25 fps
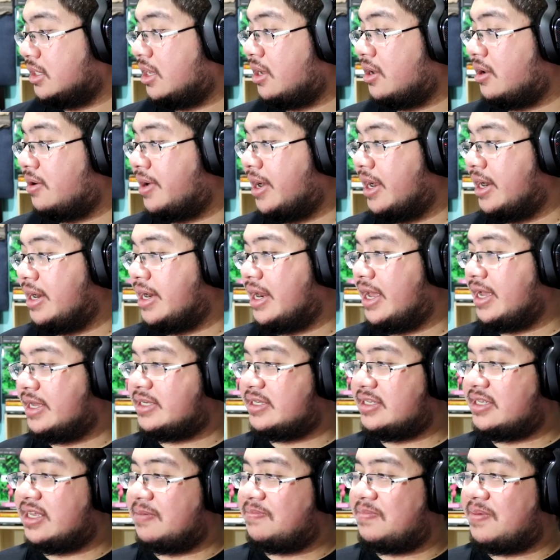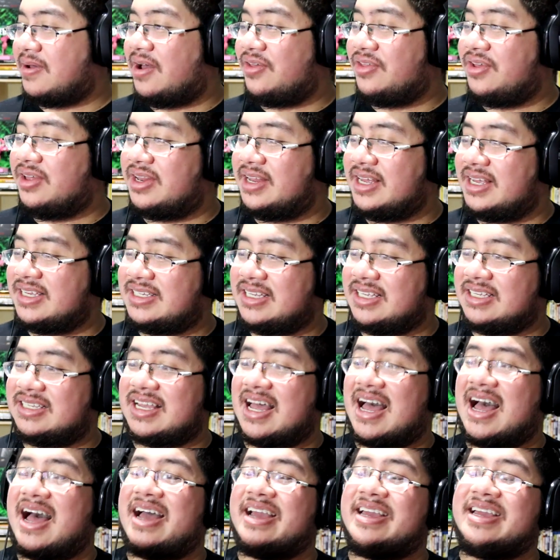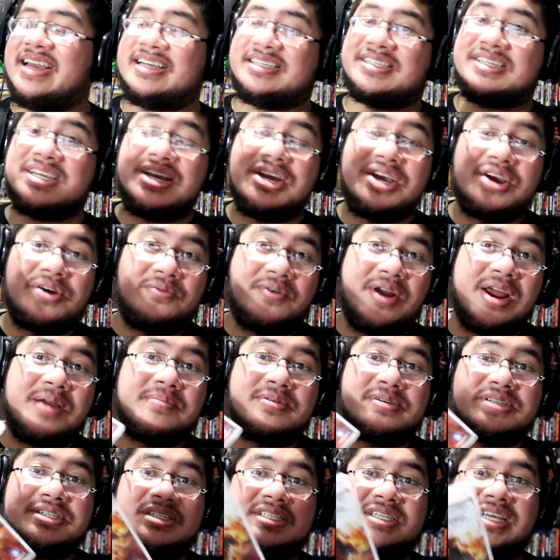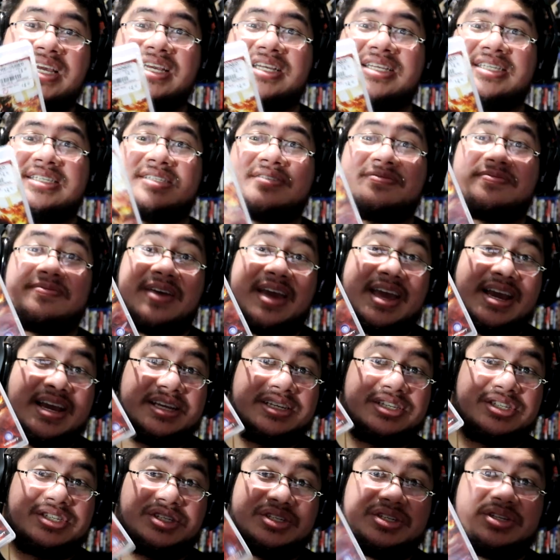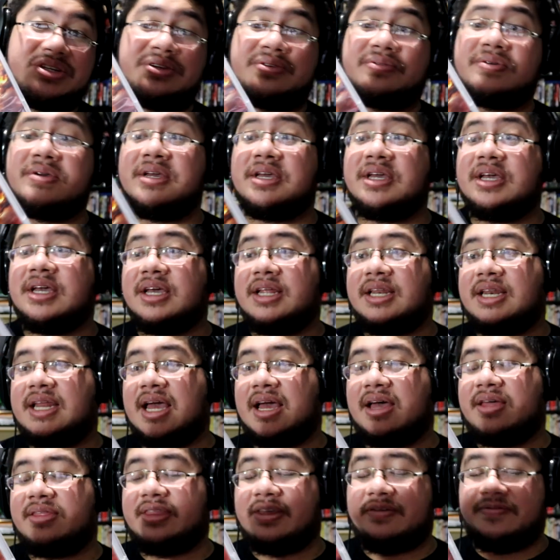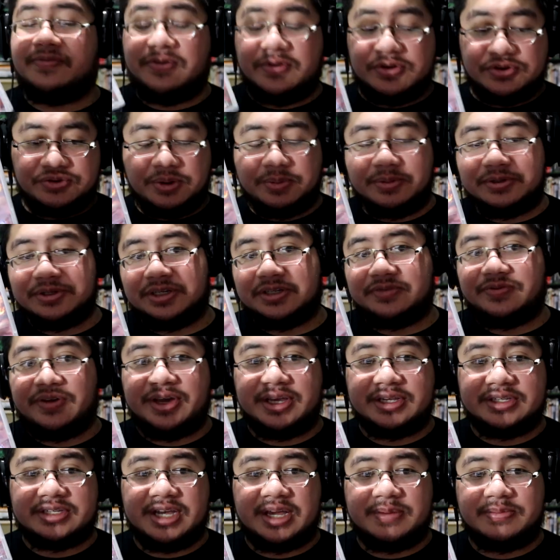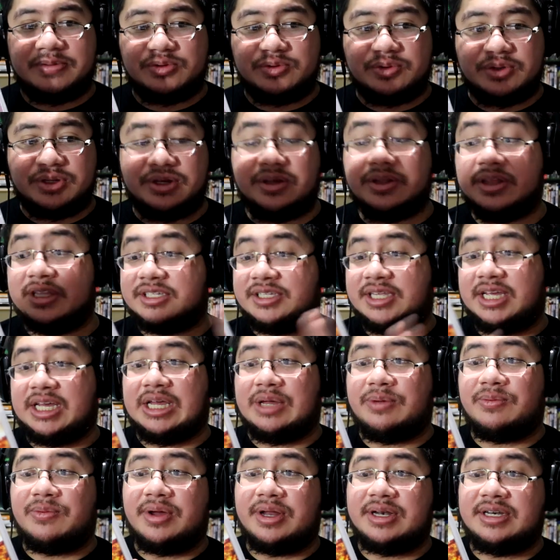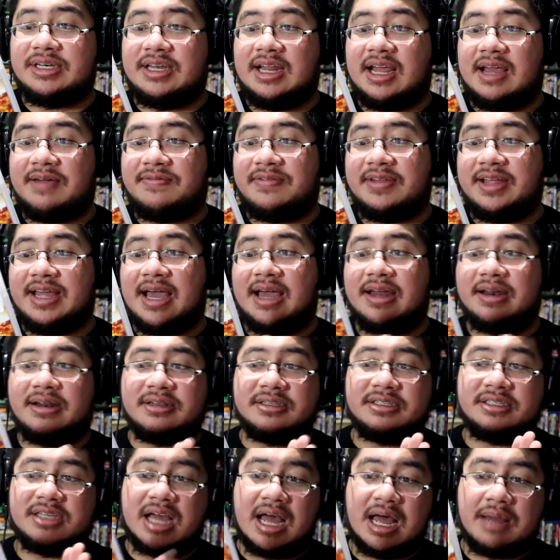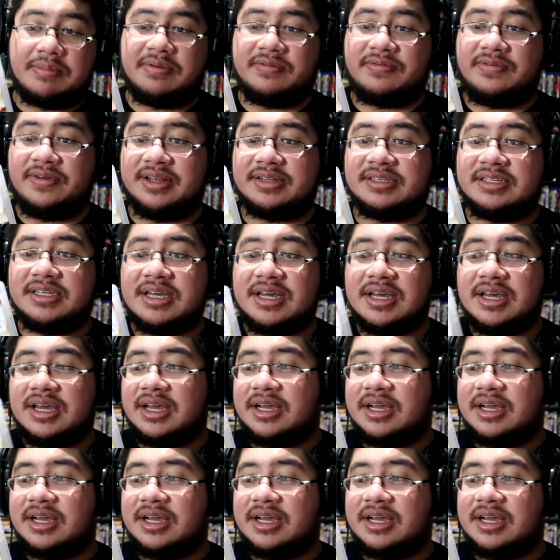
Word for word: All right, next up on the list is ah yes, Rainbow Six Vegas 2. Now the first Rainbow Six Vegas game was really good. The second one definitely added on top of it.